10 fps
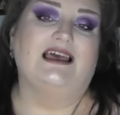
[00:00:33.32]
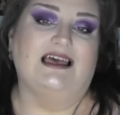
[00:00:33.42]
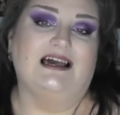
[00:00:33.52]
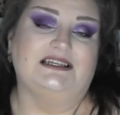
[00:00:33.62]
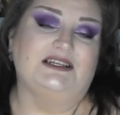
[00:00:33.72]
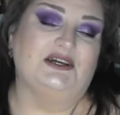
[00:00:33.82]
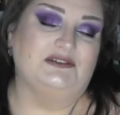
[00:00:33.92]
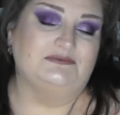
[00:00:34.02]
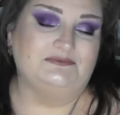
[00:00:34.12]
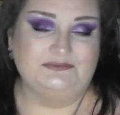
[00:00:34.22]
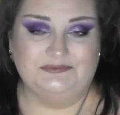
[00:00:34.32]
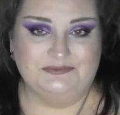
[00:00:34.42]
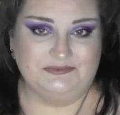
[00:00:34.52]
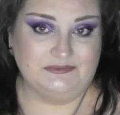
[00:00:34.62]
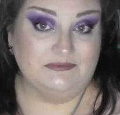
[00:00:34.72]
I don't know,
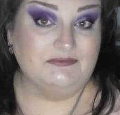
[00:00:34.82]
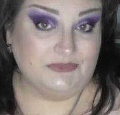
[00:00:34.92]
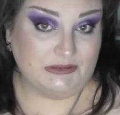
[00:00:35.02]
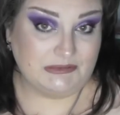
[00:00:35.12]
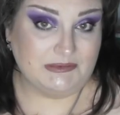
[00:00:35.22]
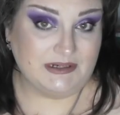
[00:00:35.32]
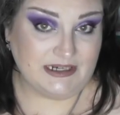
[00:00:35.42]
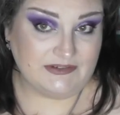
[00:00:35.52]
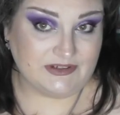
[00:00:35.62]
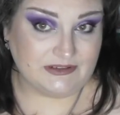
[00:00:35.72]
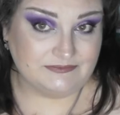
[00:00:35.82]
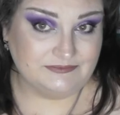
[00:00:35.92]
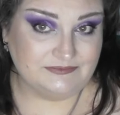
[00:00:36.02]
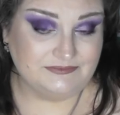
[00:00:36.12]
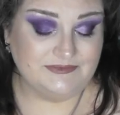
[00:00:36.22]
probably never.
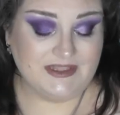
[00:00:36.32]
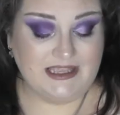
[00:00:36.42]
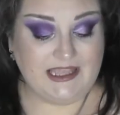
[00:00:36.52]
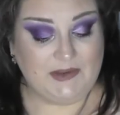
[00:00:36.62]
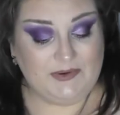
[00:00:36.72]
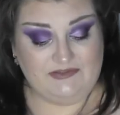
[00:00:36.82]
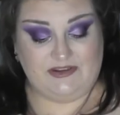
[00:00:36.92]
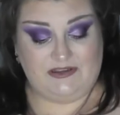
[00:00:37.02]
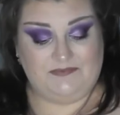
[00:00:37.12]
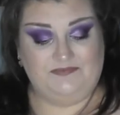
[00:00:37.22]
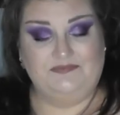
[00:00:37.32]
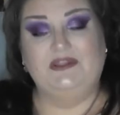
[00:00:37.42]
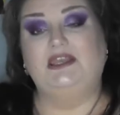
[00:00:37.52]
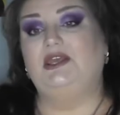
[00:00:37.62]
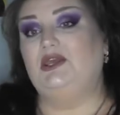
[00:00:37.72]
However,
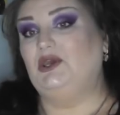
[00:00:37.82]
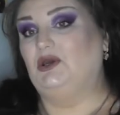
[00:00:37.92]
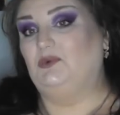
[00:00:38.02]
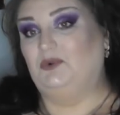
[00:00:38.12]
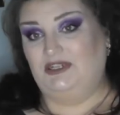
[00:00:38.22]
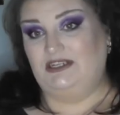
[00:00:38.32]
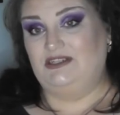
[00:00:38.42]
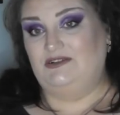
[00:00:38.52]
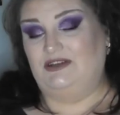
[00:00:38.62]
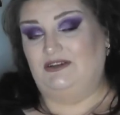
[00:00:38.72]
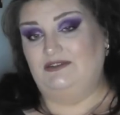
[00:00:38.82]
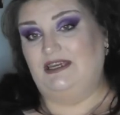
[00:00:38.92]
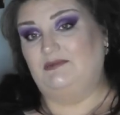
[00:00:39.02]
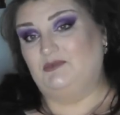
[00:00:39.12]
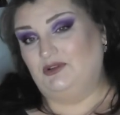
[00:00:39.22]
what I do know,
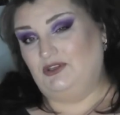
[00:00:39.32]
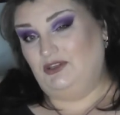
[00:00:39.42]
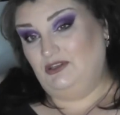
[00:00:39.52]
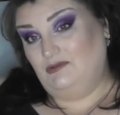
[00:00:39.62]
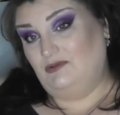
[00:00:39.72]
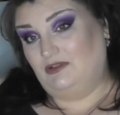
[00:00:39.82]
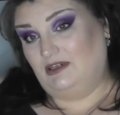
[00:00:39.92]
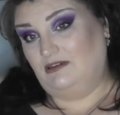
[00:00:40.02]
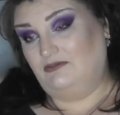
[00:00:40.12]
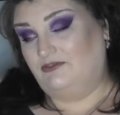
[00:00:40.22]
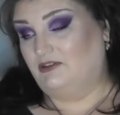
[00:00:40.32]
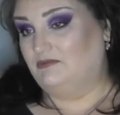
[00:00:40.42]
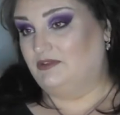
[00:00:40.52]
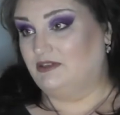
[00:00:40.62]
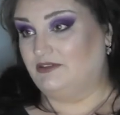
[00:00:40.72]
and what you will know from
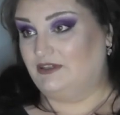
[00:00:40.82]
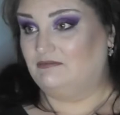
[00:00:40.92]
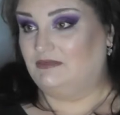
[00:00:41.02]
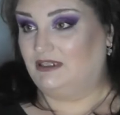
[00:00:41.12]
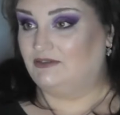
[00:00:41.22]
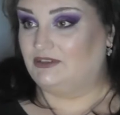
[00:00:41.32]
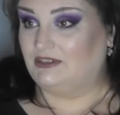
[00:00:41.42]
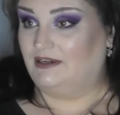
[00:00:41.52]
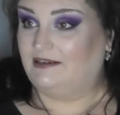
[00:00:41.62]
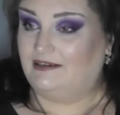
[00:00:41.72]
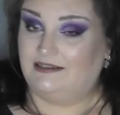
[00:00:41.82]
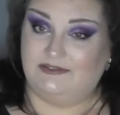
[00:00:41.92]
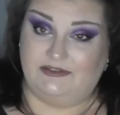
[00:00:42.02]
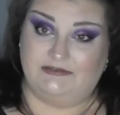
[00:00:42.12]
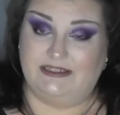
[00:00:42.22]
the thumbnail, the title, and
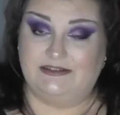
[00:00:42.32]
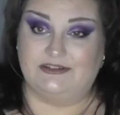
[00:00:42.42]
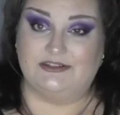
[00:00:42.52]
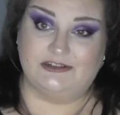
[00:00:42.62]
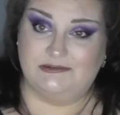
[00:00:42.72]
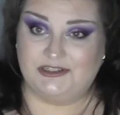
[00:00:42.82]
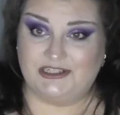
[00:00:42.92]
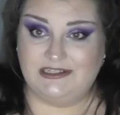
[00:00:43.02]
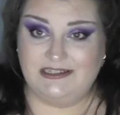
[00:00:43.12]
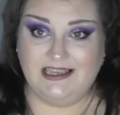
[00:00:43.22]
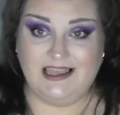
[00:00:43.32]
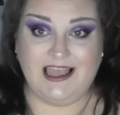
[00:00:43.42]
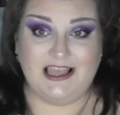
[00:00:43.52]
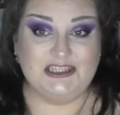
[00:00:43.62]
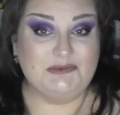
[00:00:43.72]
if you read it, the description
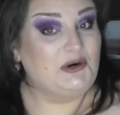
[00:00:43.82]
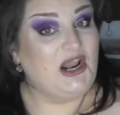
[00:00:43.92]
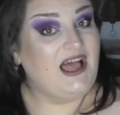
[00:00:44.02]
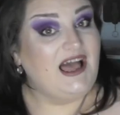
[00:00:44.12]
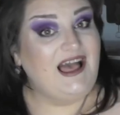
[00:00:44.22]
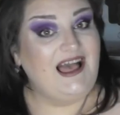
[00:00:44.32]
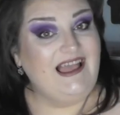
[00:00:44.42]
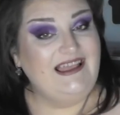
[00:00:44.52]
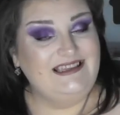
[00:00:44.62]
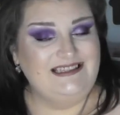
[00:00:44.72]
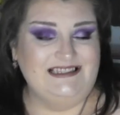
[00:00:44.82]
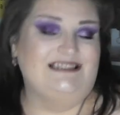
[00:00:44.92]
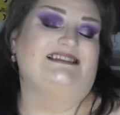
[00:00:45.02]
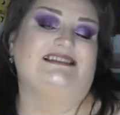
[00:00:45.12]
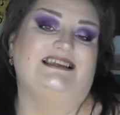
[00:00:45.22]

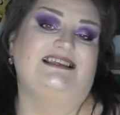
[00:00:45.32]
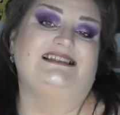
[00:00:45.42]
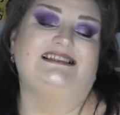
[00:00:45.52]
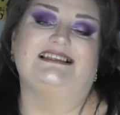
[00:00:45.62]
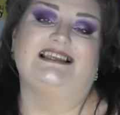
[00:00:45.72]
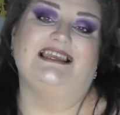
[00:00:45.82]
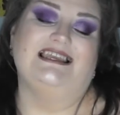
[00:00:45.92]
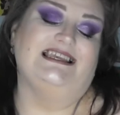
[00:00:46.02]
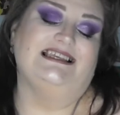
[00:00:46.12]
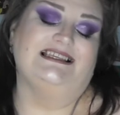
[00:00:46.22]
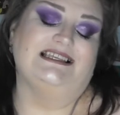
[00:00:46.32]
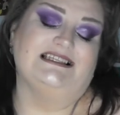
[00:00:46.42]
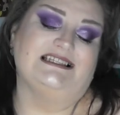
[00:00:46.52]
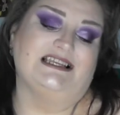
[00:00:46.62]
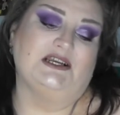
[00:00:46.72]
surprise! This
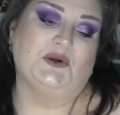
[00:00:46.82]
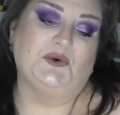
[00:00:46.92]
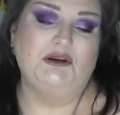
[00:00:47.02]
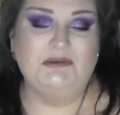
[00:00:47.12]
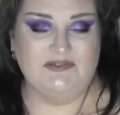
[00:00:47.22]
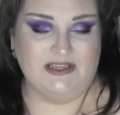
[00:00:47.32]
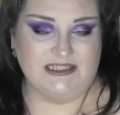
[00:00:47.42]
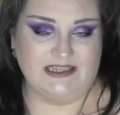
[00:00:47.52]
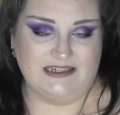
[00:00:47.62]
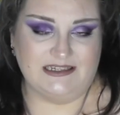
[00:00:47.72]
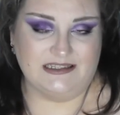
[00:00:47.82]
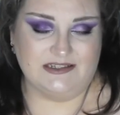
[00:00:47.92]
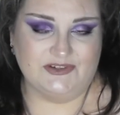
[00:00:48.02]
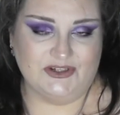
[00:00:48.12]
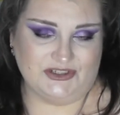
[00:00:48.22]
is a group of us ladies that
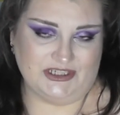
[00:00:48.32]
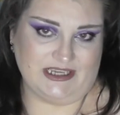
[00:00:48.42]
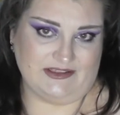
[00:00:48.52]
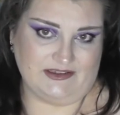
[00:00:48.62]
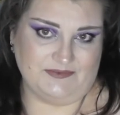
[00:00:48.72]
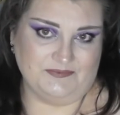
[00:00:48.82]
have got together.